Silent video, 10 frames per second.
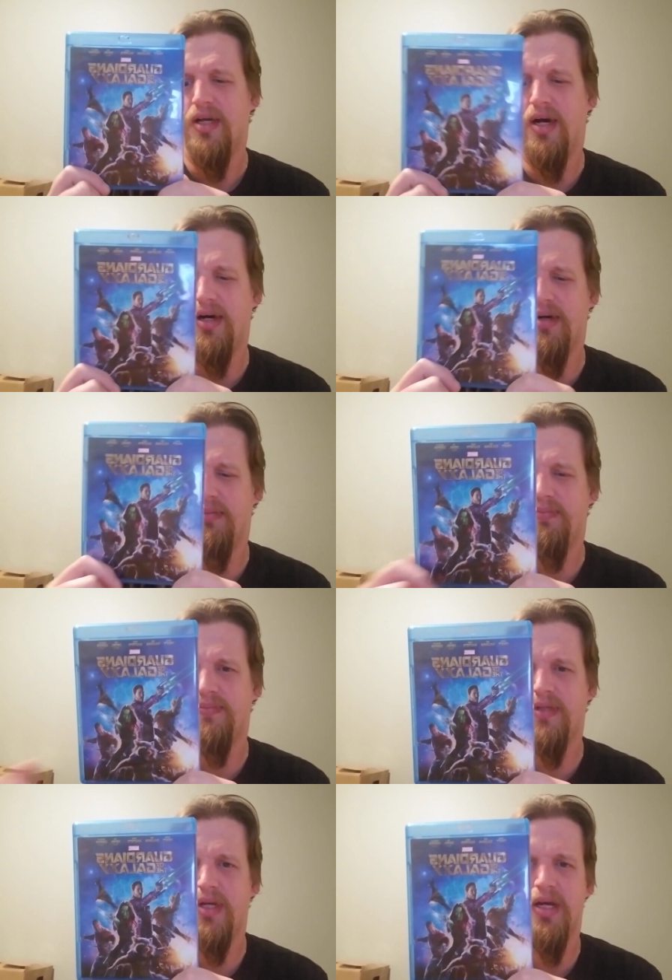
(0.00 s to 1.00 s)
Um,
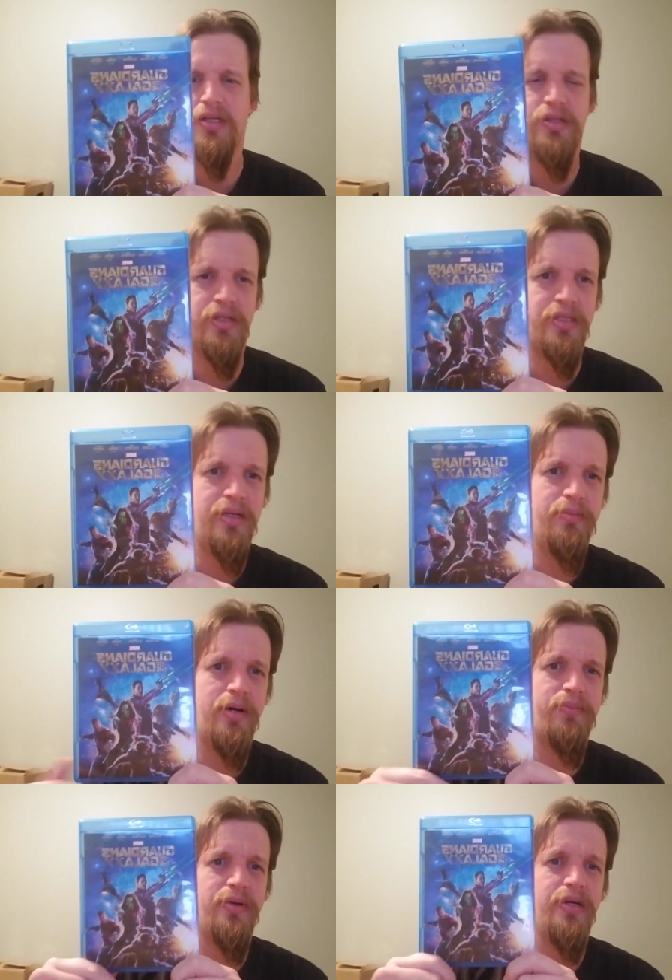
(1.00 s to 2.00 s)
yeah, so they team
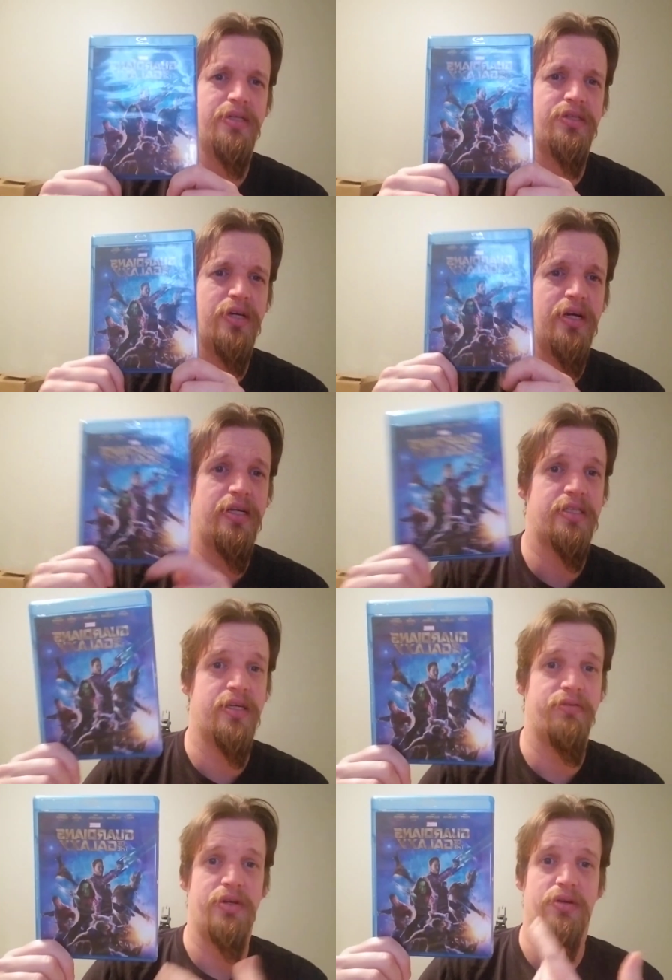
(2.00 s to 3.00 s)
up and try to
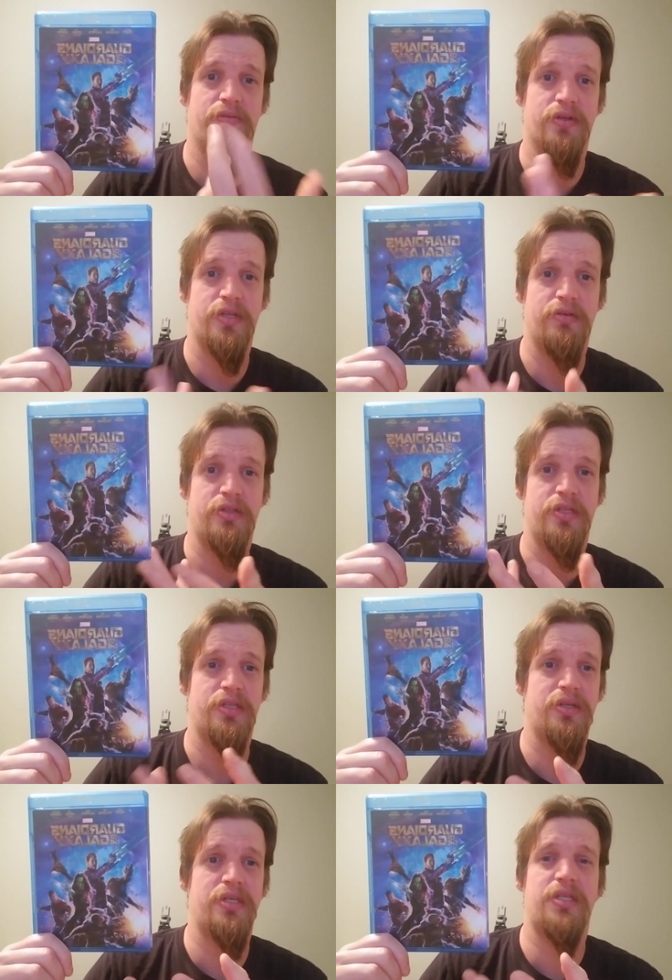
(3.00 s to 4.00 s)
save the universe, obviously.
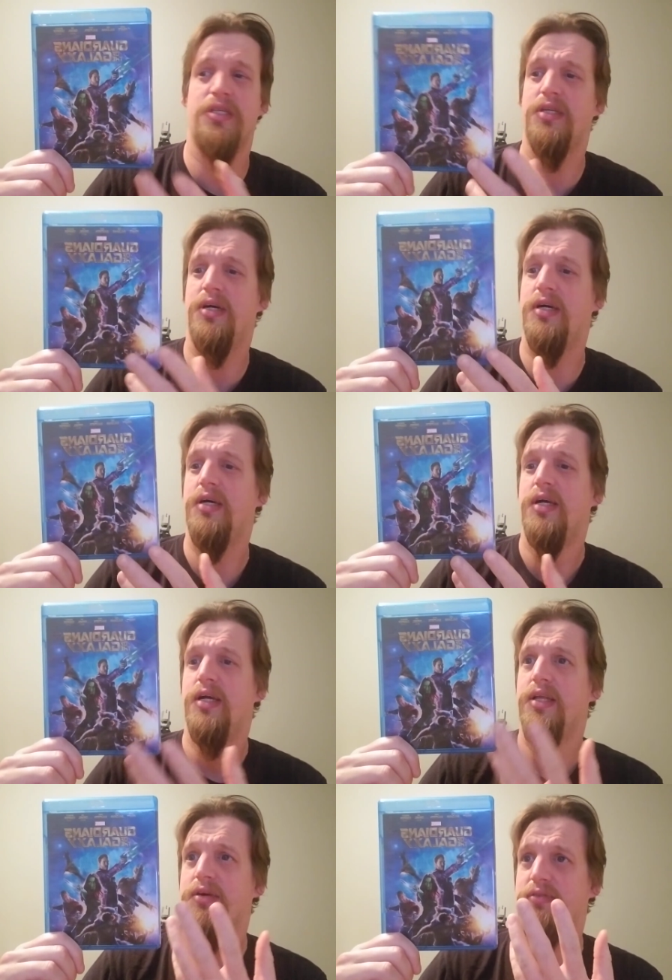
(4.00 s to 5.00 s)
So this is uh,
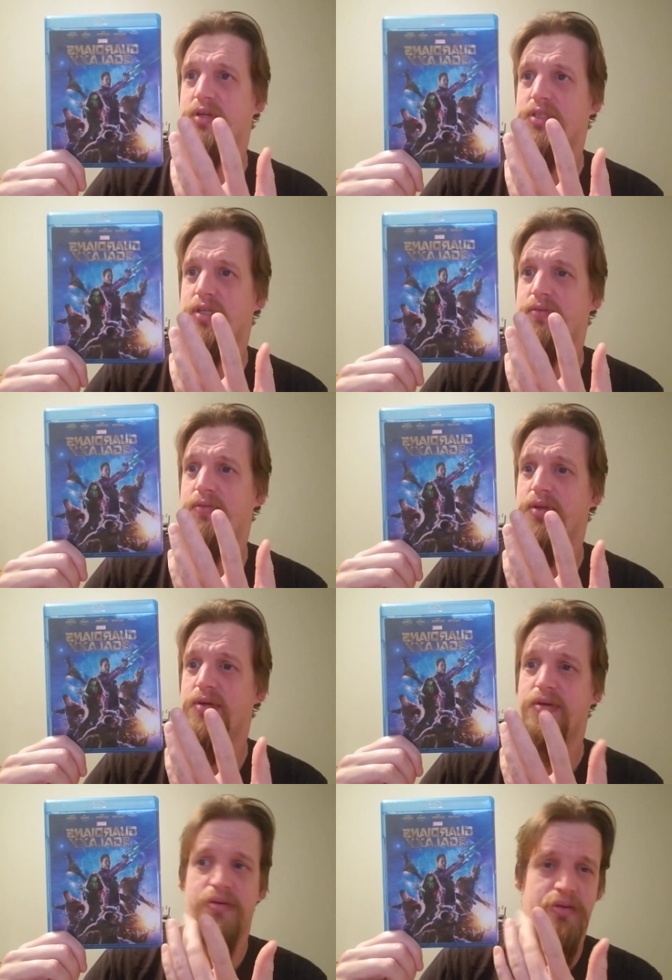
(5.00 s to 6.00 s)
the first of
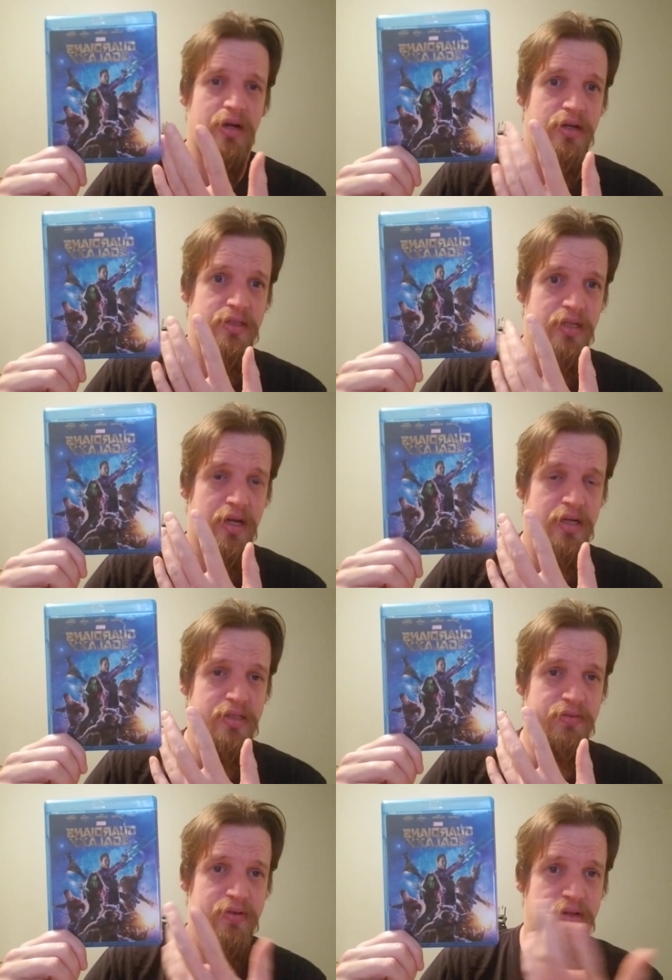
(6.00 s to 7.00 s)
the Guardians of the
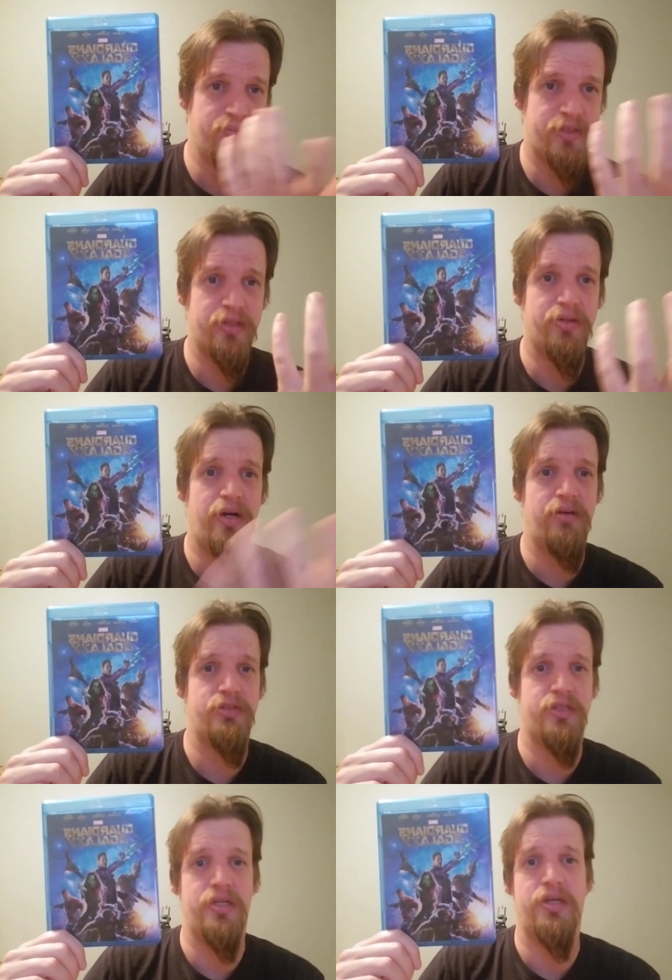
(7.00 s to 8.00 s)
Galaxy films. So
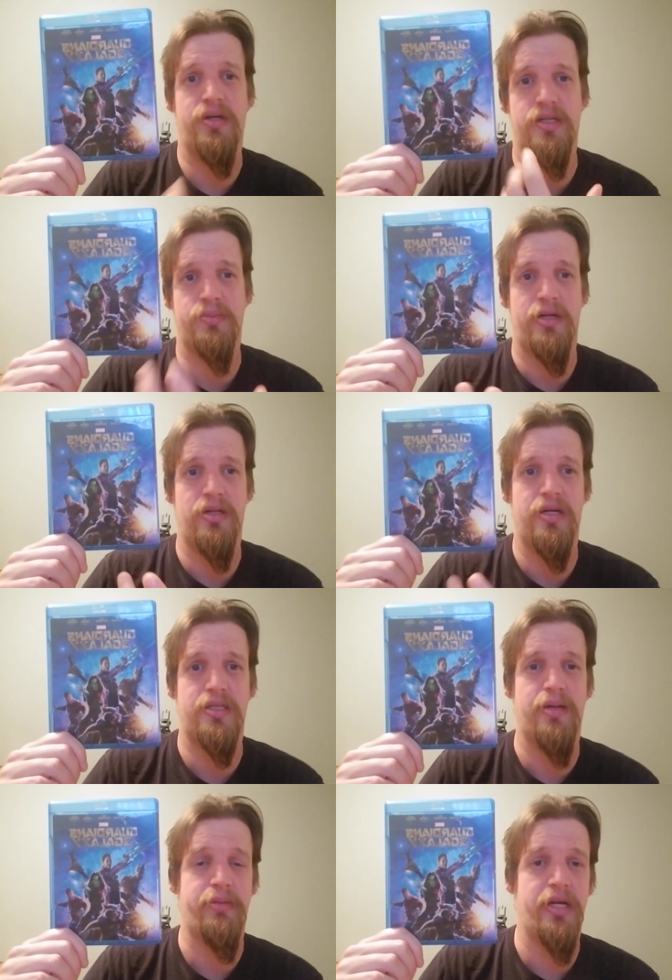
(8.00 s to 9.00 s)
obviously, you're going to spend a lot of
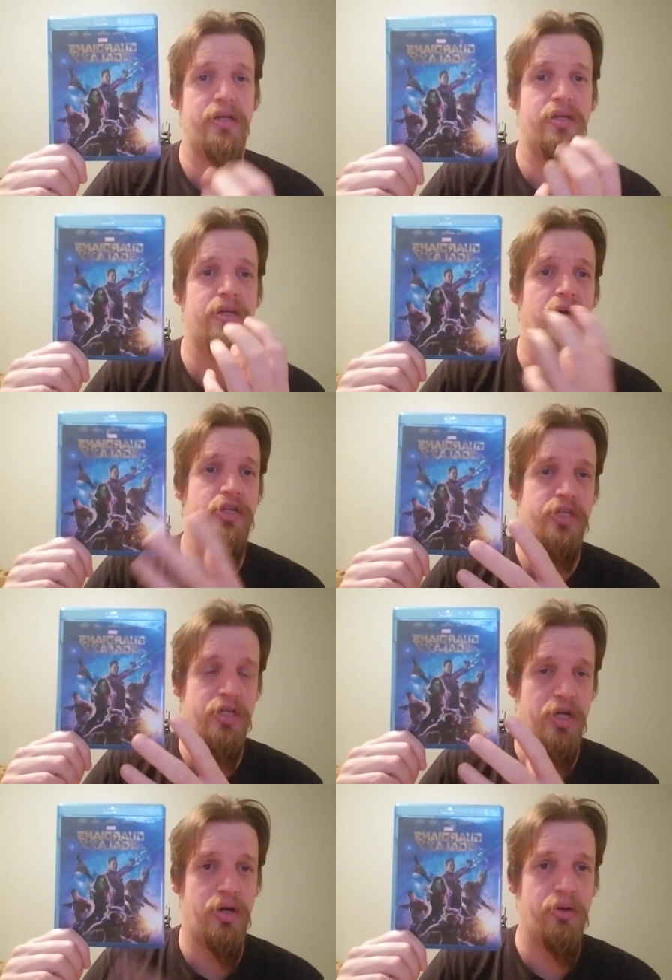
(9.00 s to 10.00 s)
time getting to
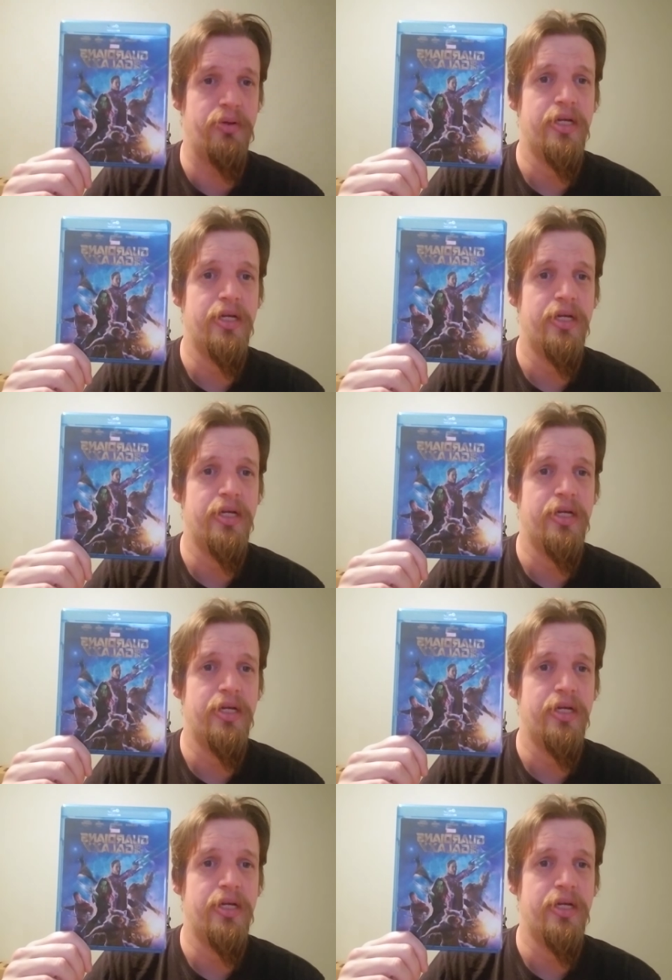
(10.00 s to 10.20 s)
know